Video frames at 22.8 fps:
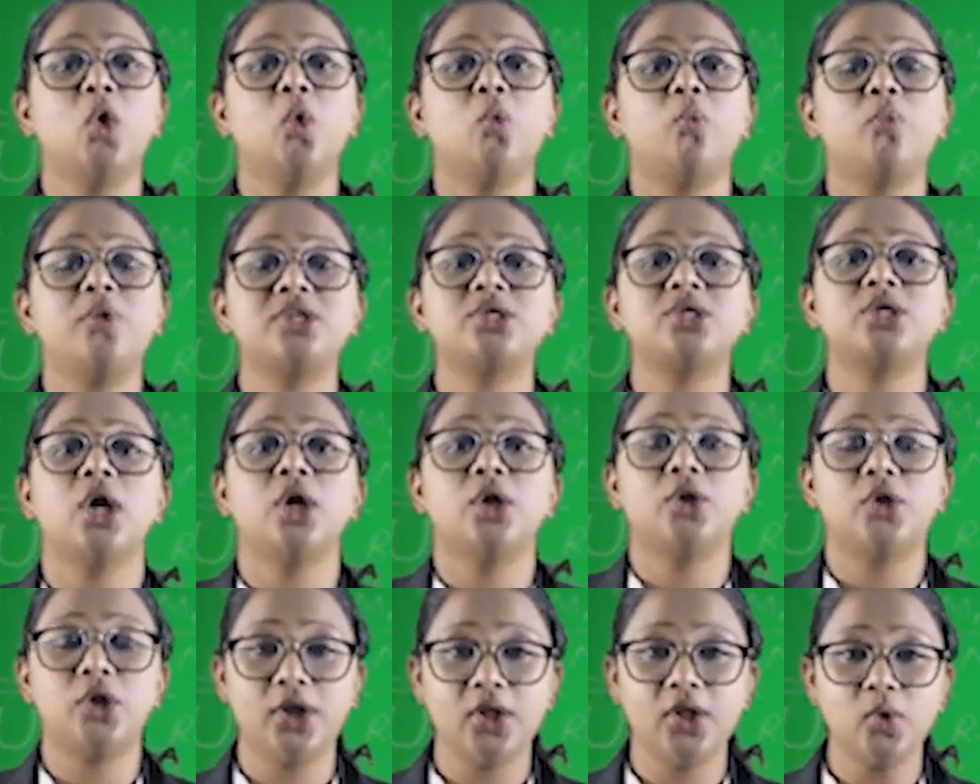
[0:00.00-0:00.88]
which
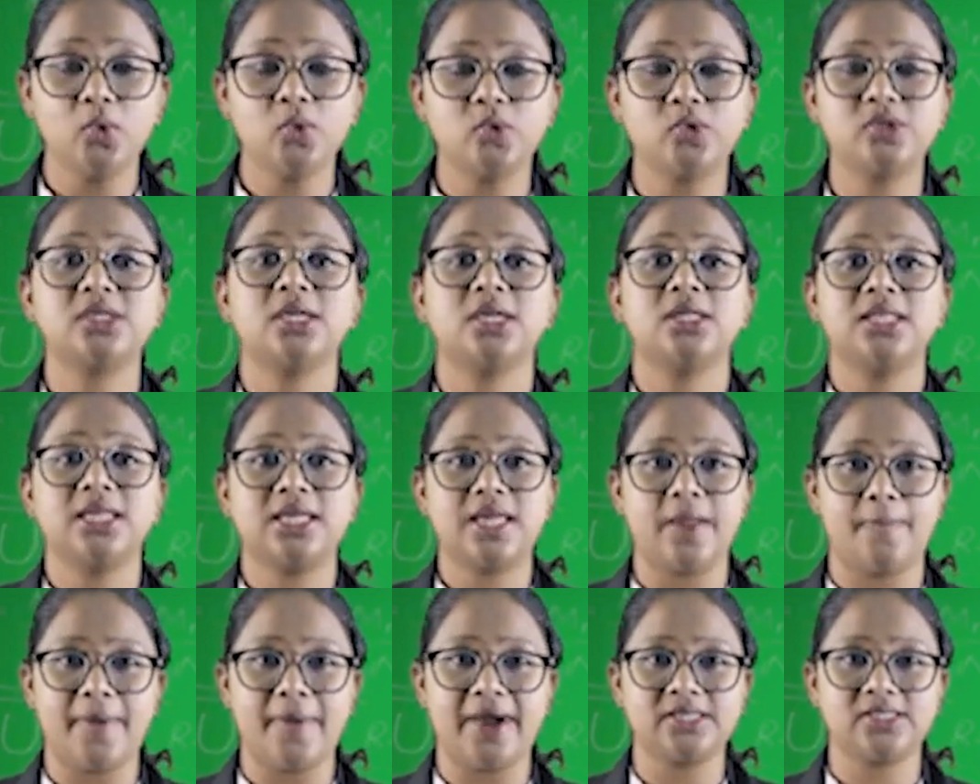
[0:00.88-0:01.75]
reduced the
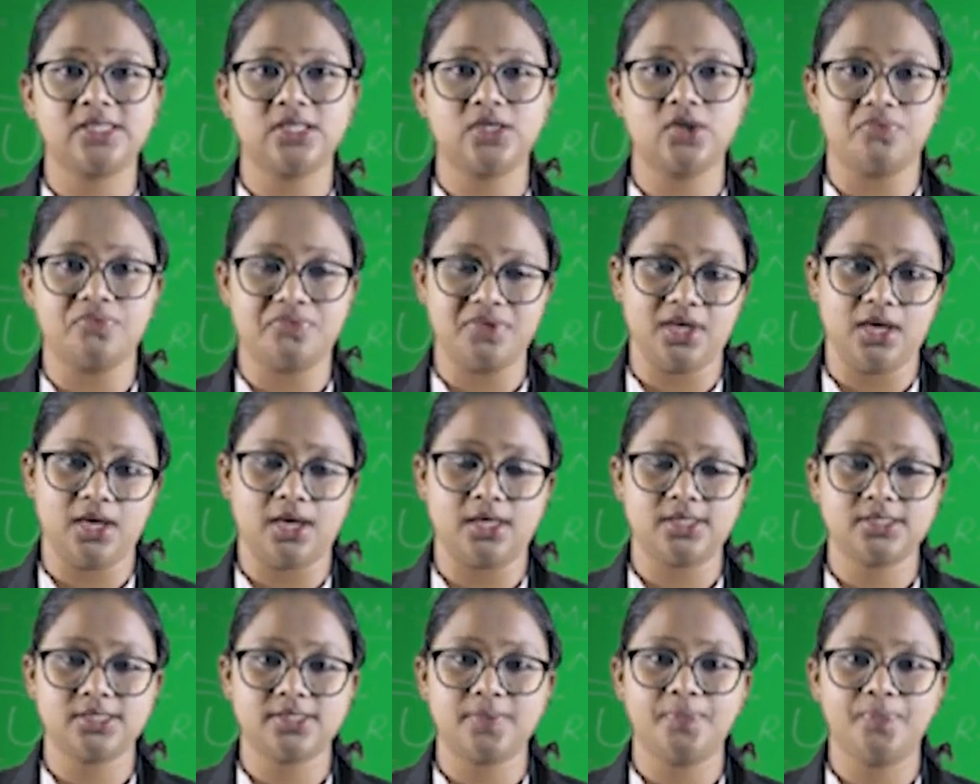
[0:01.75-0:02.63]
capacity of the
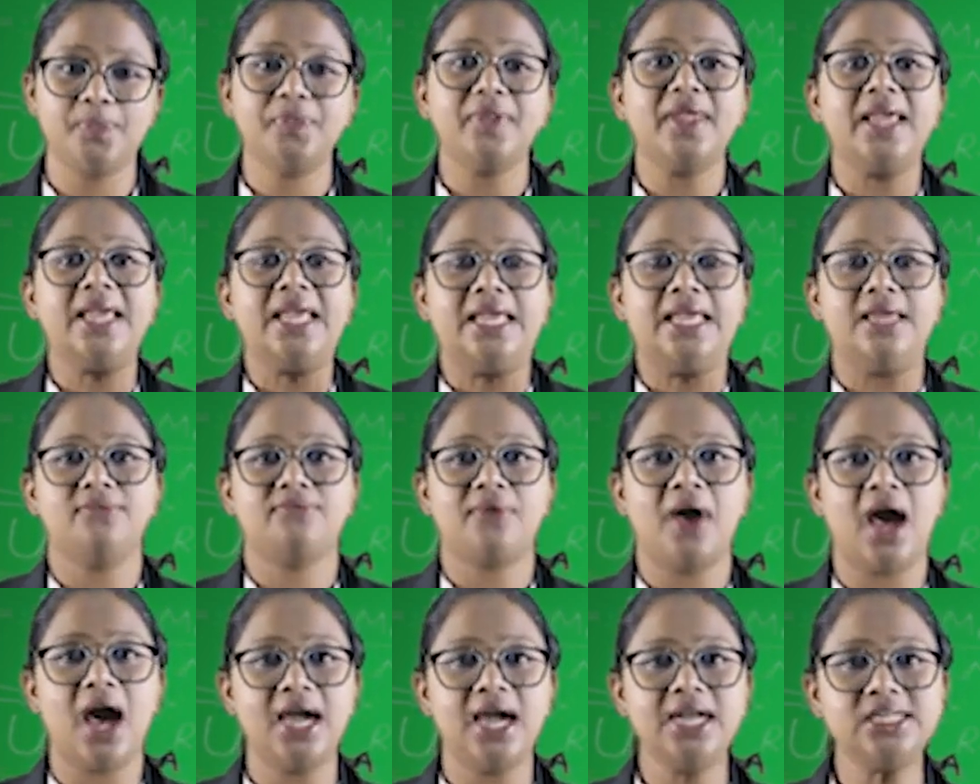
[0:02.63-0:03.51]
glass. If
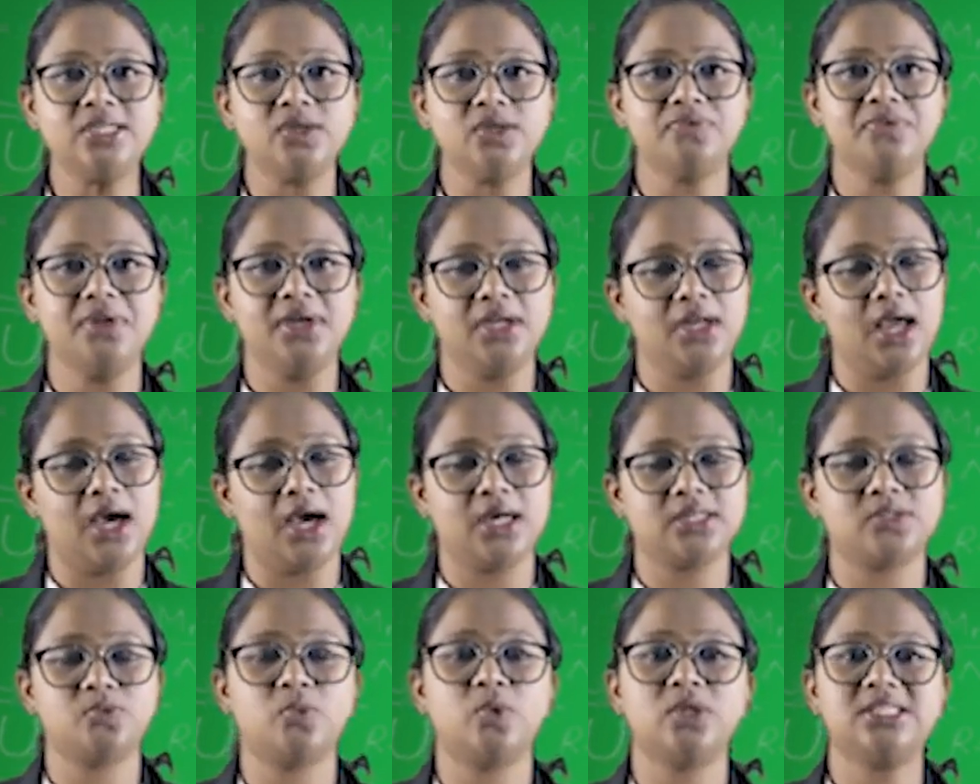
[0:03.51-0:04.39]
height of the
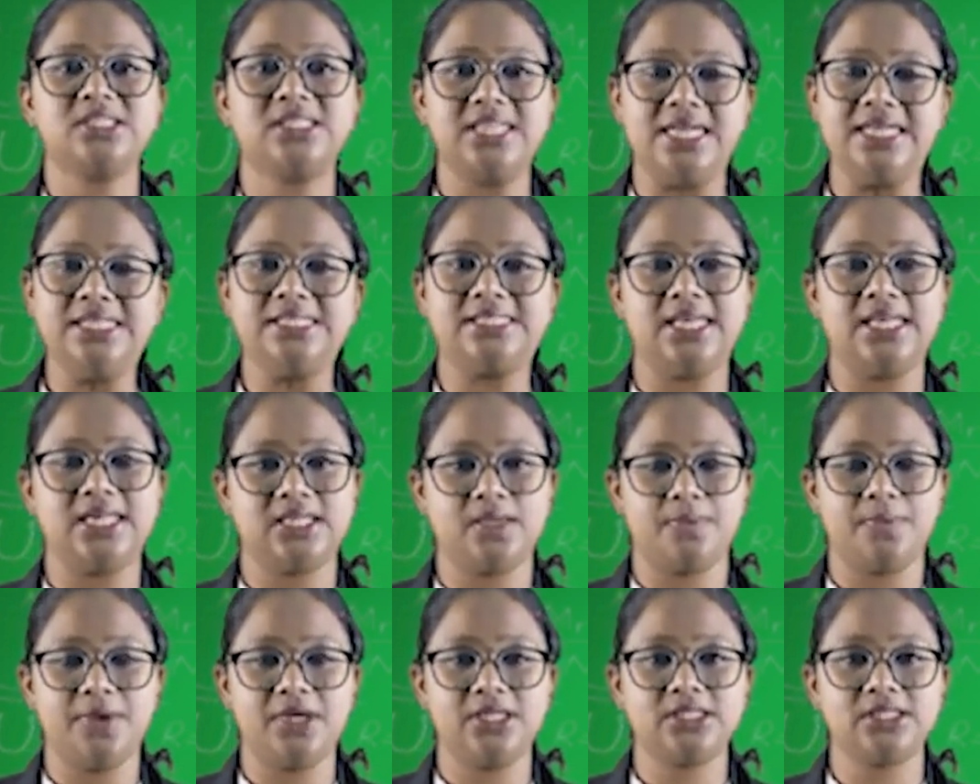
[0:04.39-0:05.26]
glass was 10
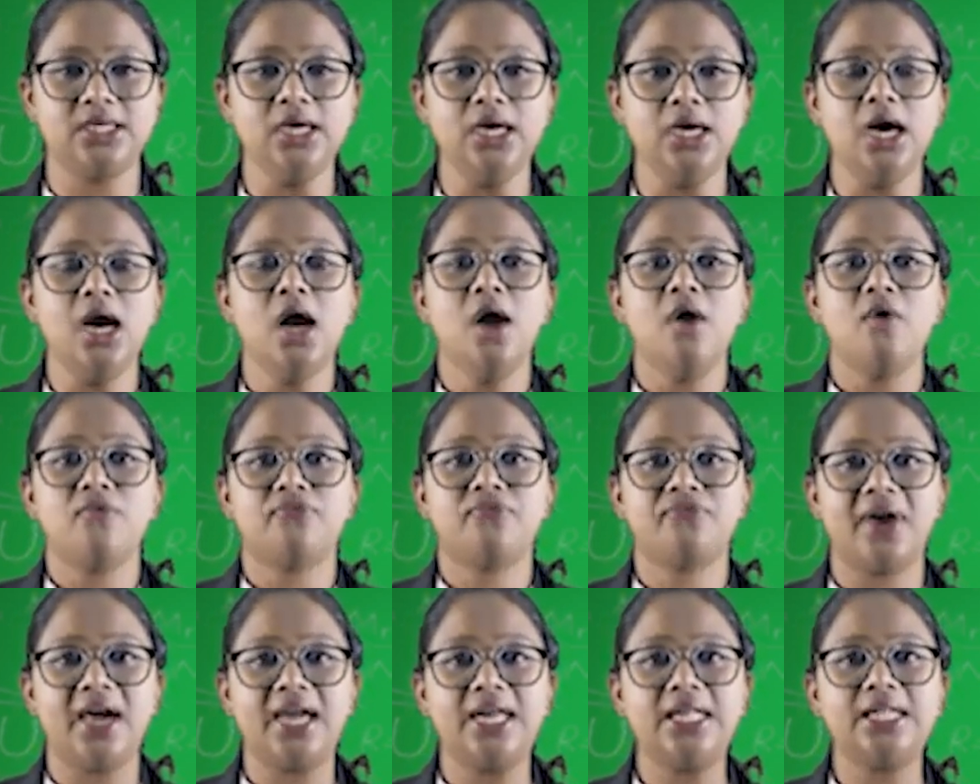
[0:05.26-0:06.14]
centimeter,
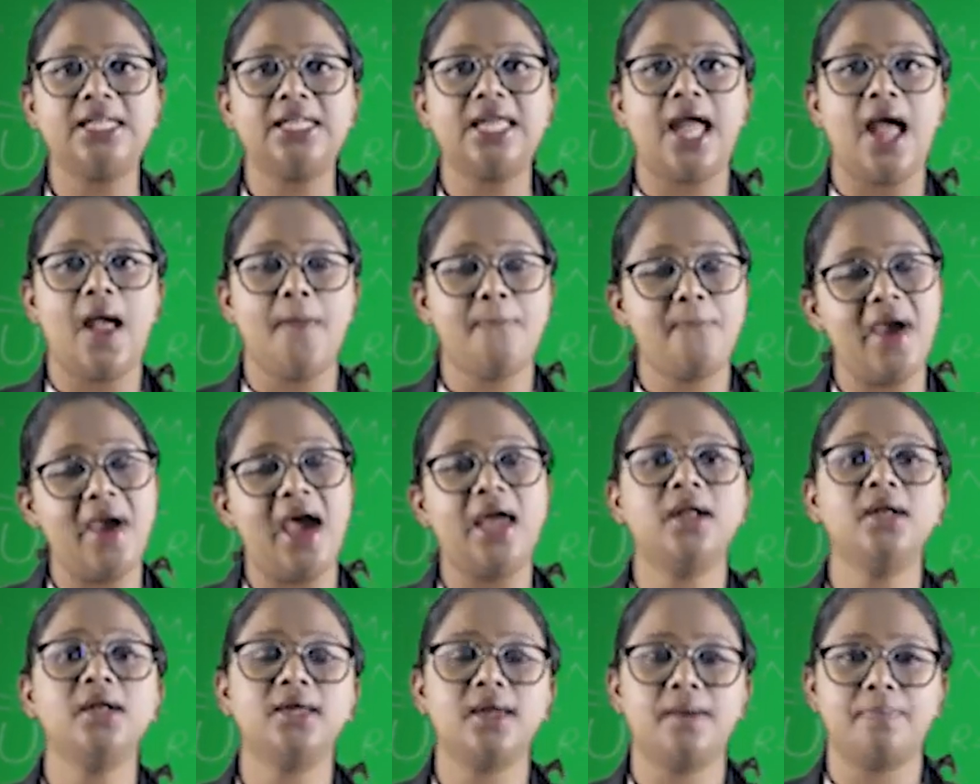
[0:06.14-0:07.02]
find the
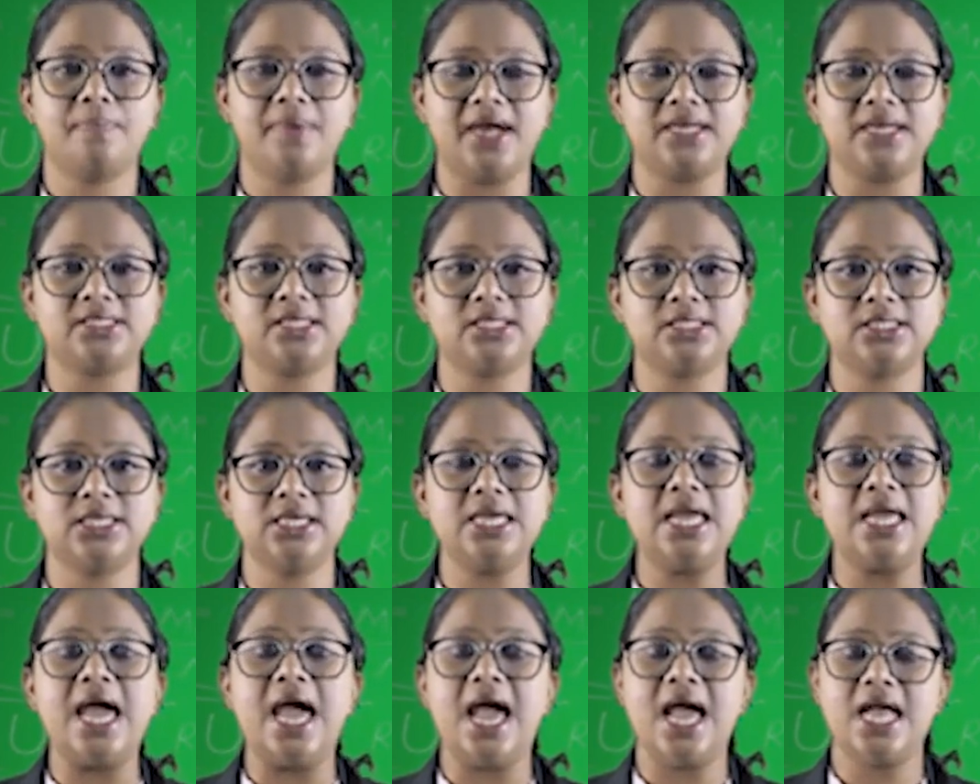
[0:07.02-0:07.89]
apparent
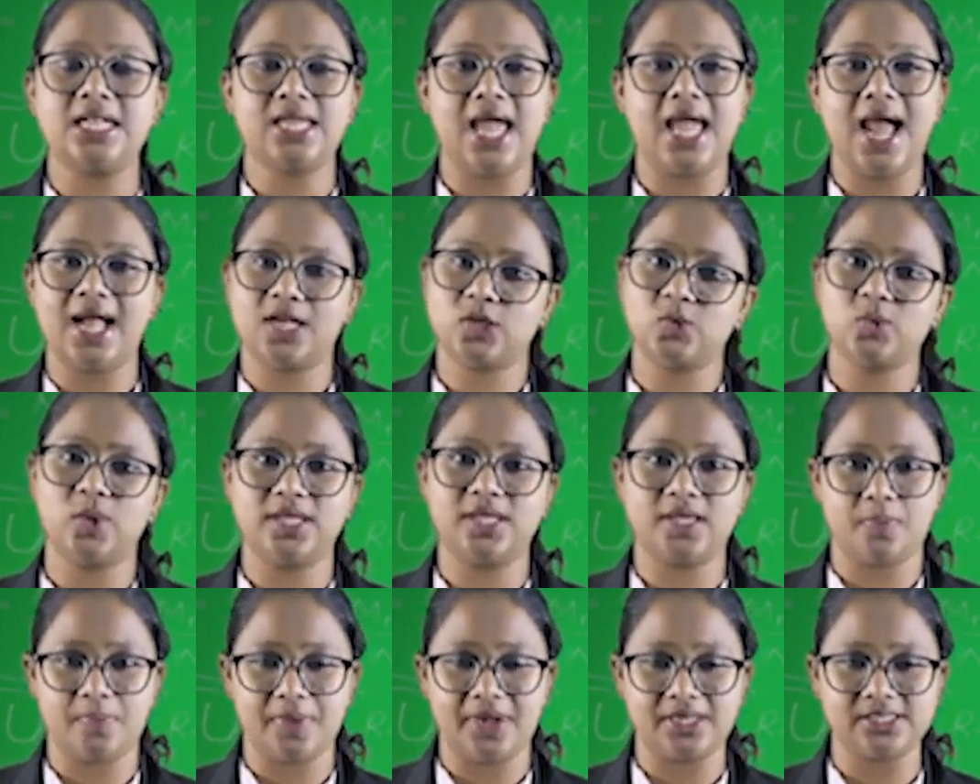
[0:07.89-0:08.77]
capacity and actual
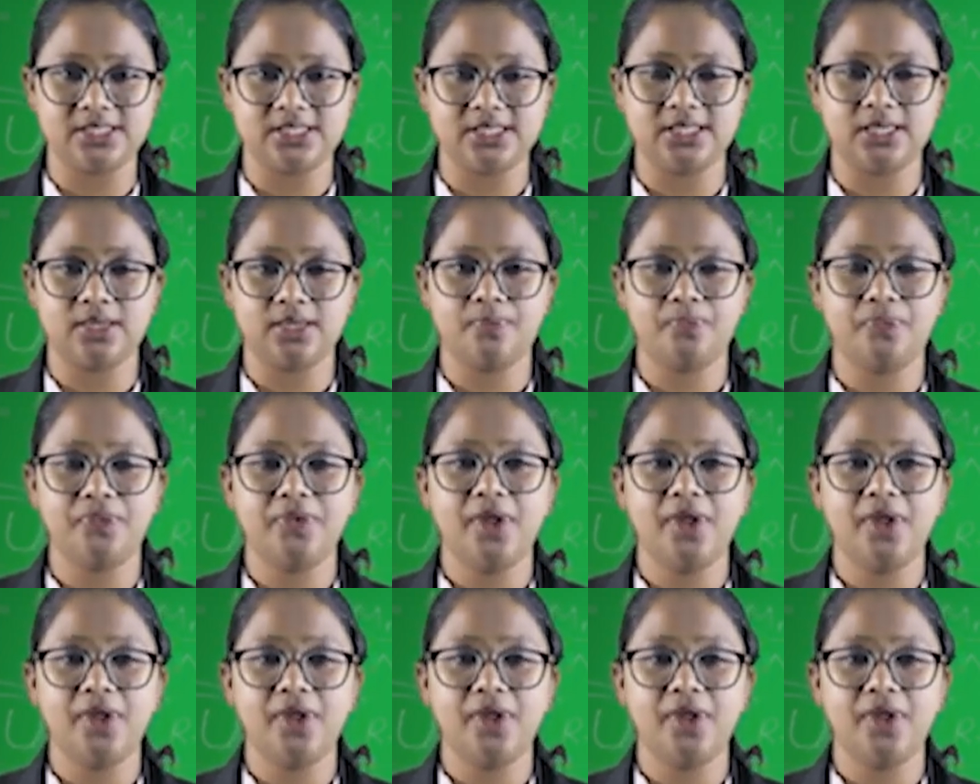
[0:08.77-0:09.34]
capacity.